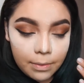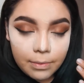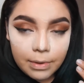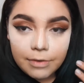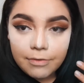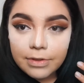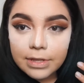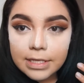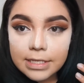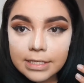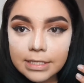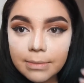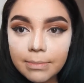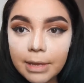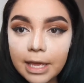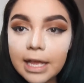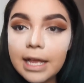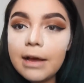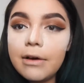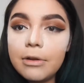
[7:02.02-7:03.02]
would wait for this to
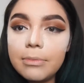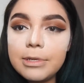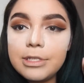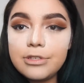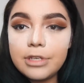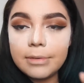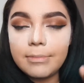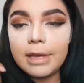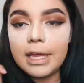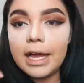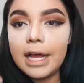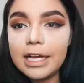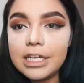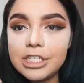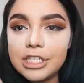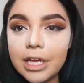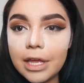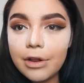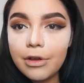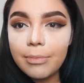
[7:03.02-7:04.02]
bake, I would be doing my
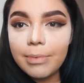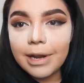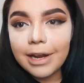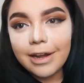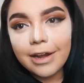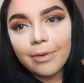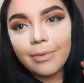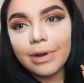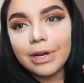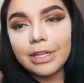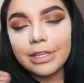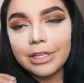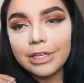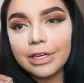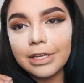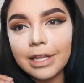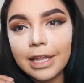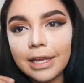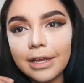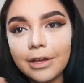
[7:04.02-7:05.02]
eyeshadow, but I didn't want to
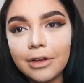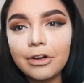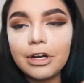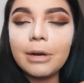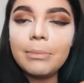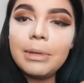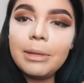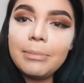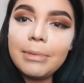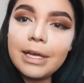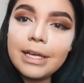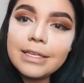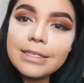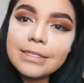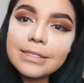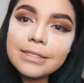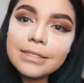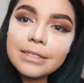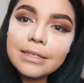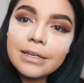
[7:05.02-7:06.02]
look like a crummy
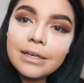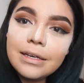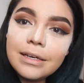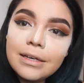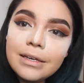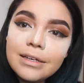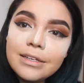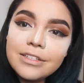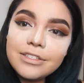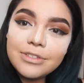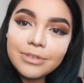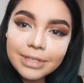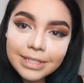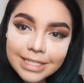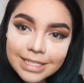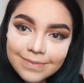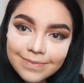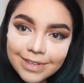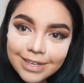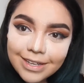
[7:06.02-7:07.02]
mess doing
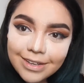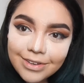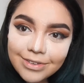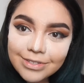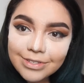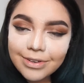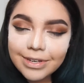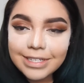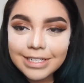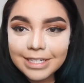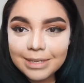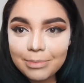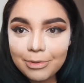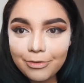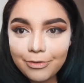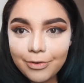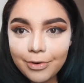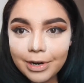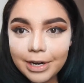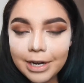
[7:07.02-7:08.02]
this video, so I did it
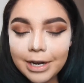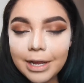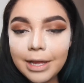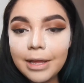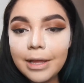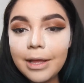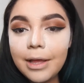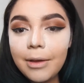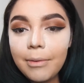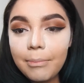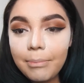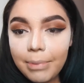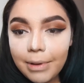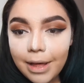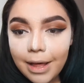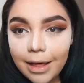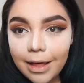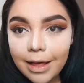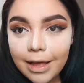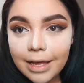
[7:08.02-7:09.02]
before.
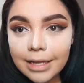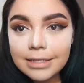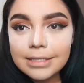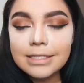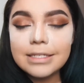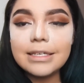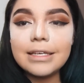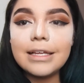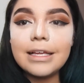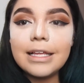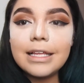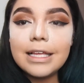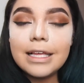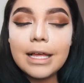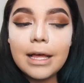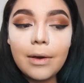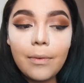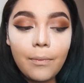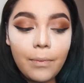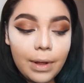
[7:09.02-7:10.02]
But
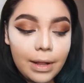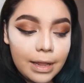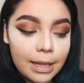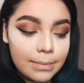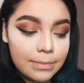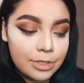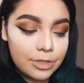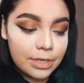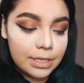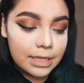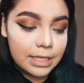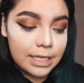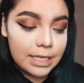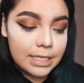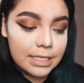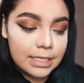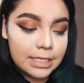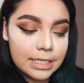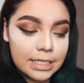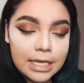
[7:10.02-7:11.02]
while I'm doing
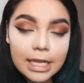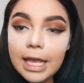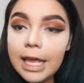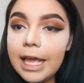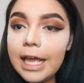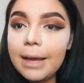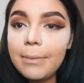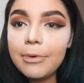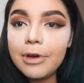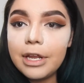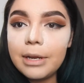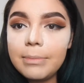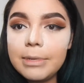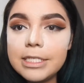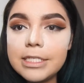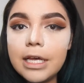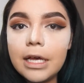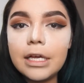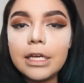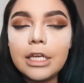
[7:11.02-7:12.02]
this today, I'm going to be
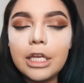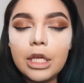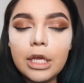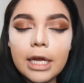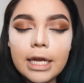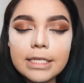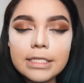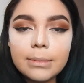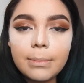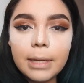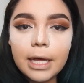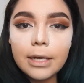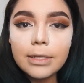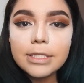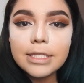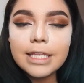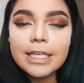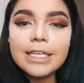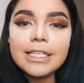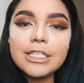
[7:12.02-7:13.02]
talking to you guys
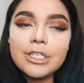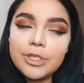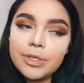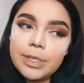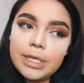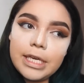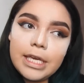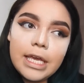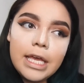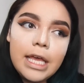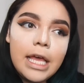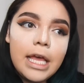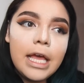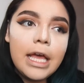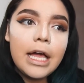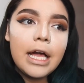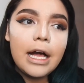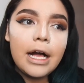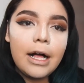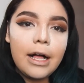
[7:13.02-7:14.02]
about the history
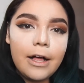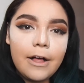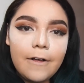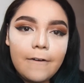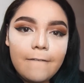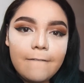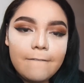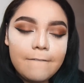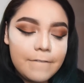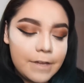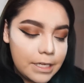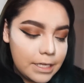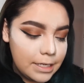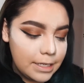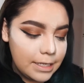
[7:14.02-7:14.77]
of